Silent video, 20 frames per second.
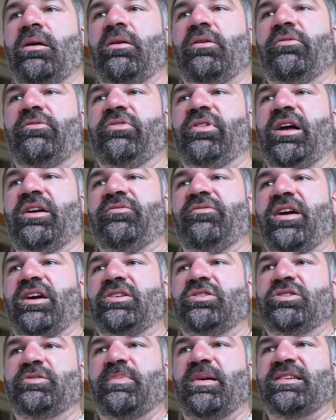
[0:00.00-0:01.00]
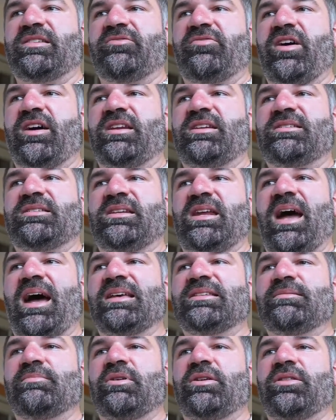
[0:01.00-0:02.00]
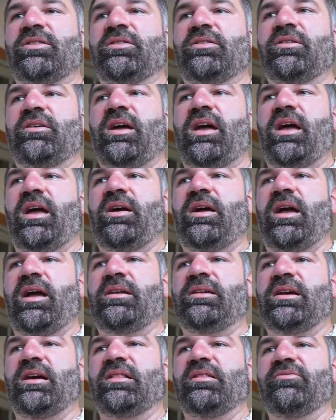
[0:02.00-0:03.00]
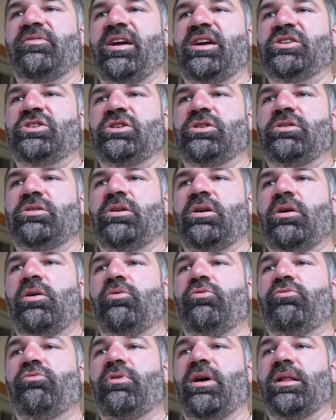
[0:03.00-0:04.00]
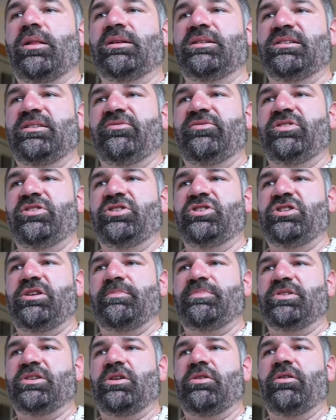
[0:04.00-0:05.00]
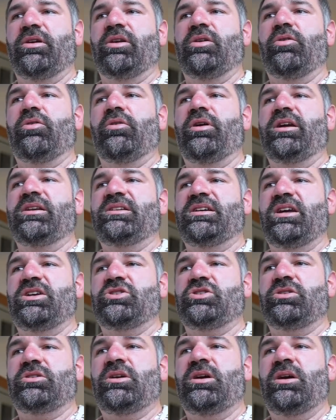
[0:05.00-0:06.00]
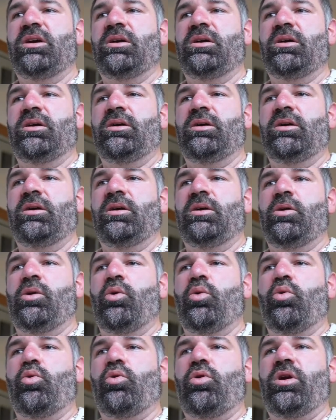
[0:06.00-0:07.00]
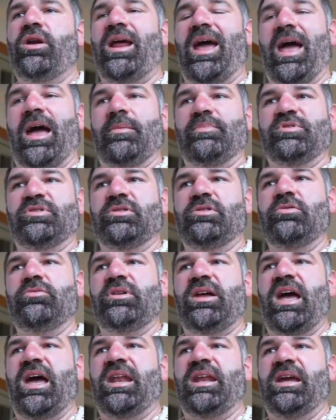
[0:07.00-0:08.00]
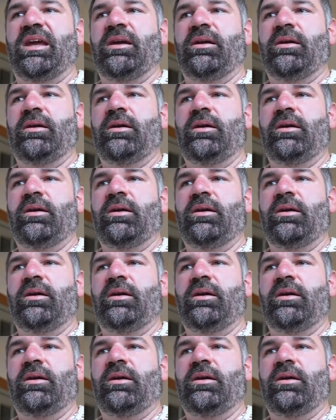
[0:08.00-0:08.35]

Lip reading: flight vector specified as an azimuth and elevation, relative to the ship's current orientation, or an absolute heading,